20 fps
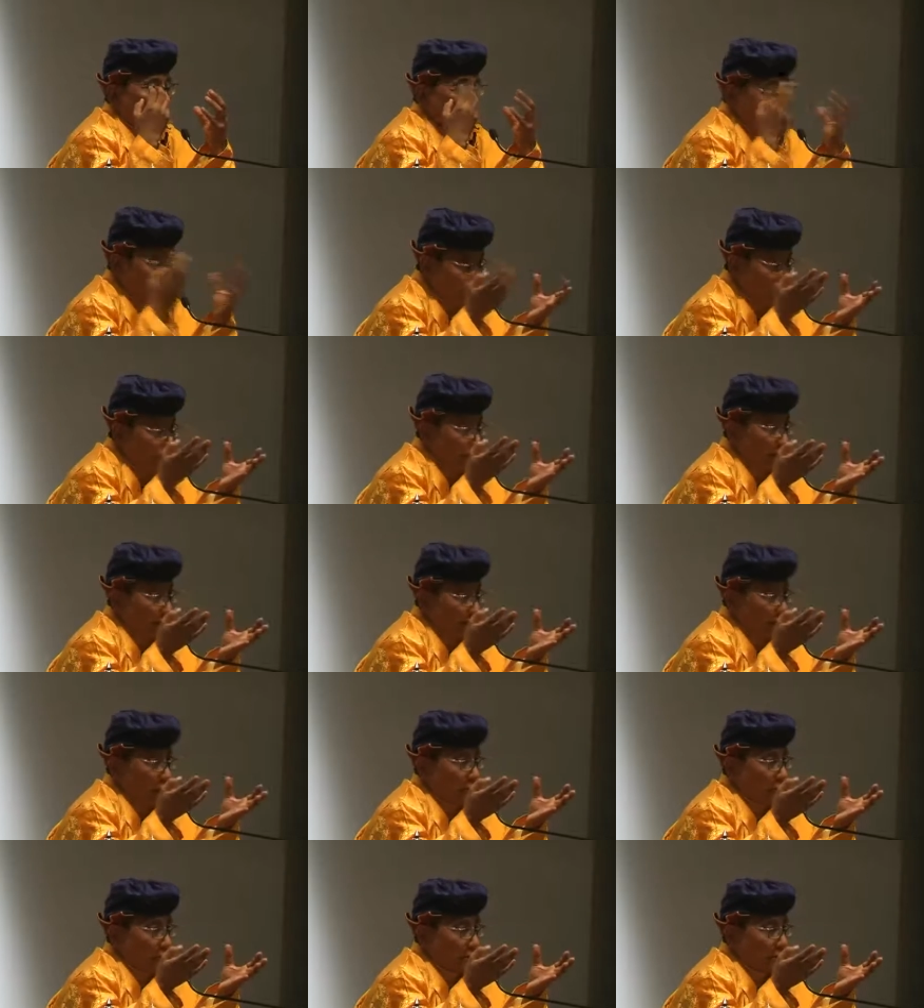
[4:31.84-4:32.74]

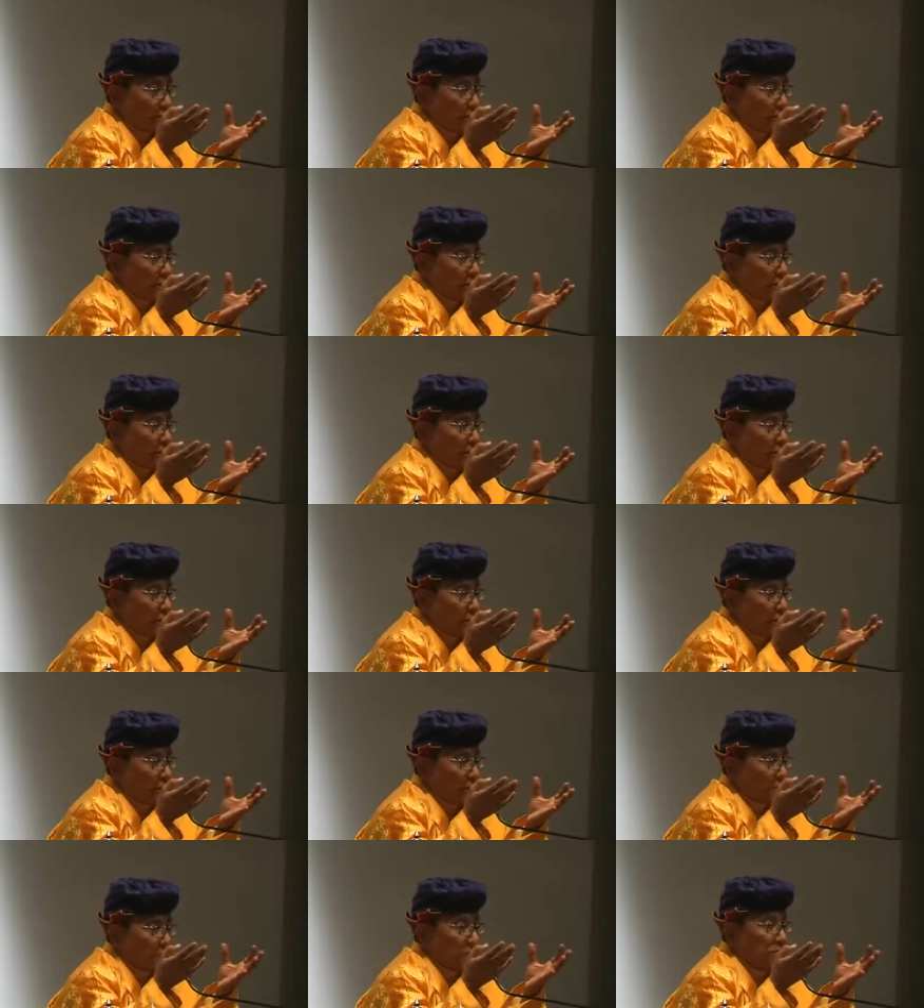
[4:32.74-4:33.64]
everybody
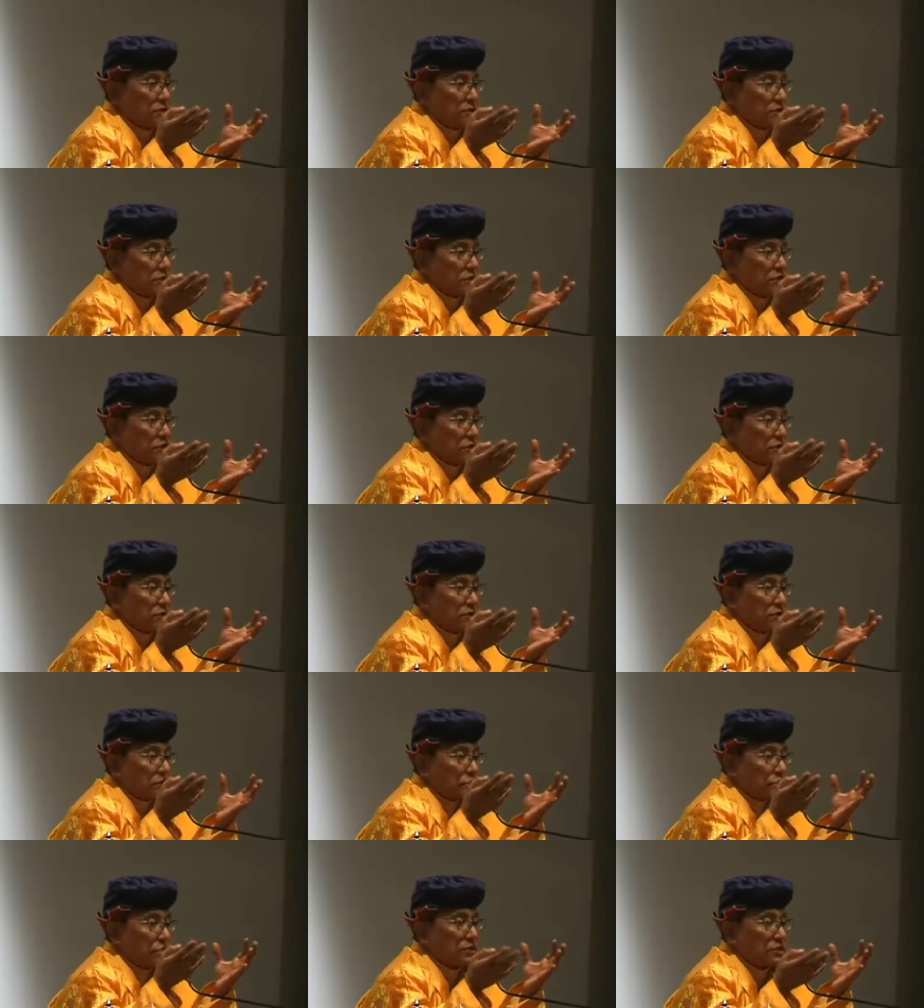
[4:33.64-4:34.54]
This is what
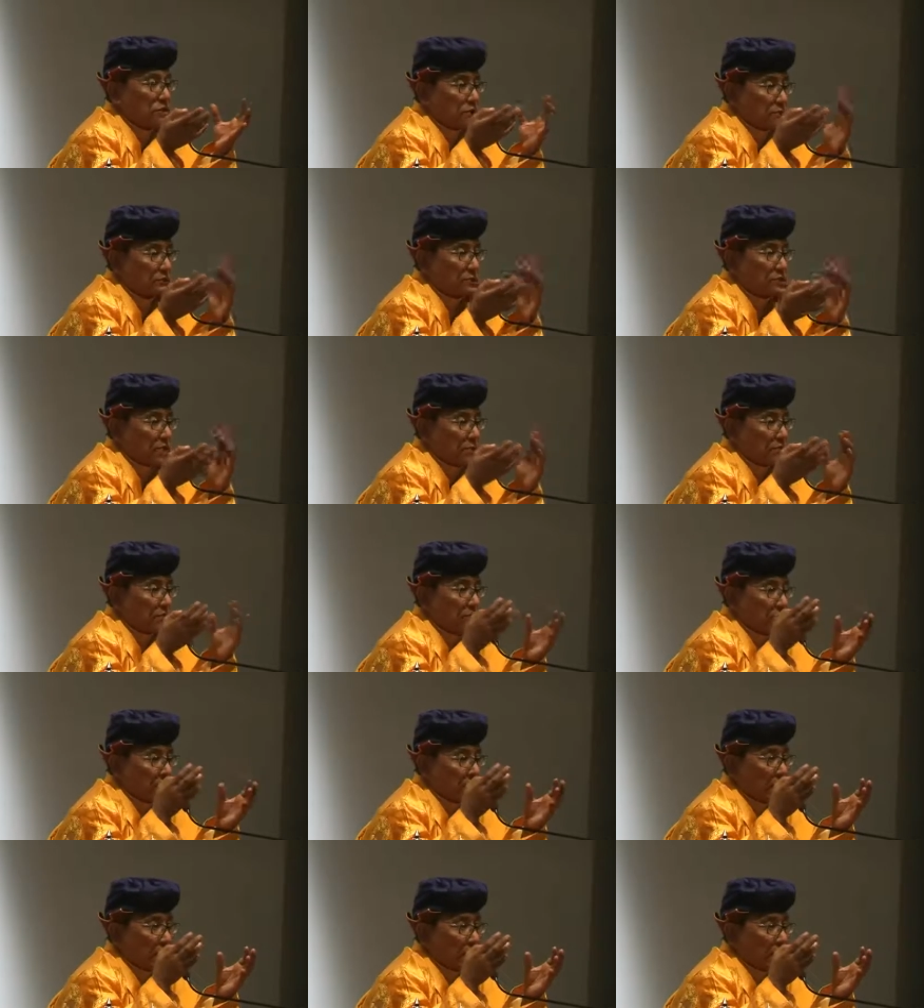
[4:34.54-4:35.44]
we
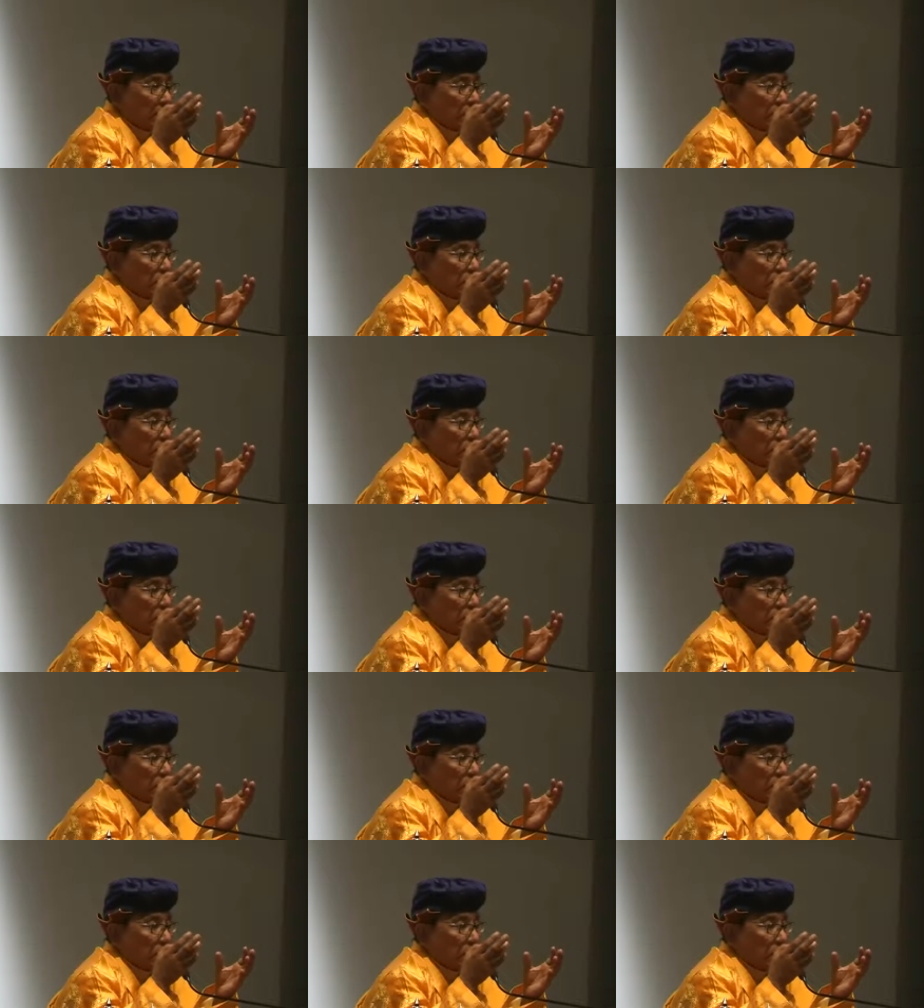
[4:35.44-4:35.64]
sometimes say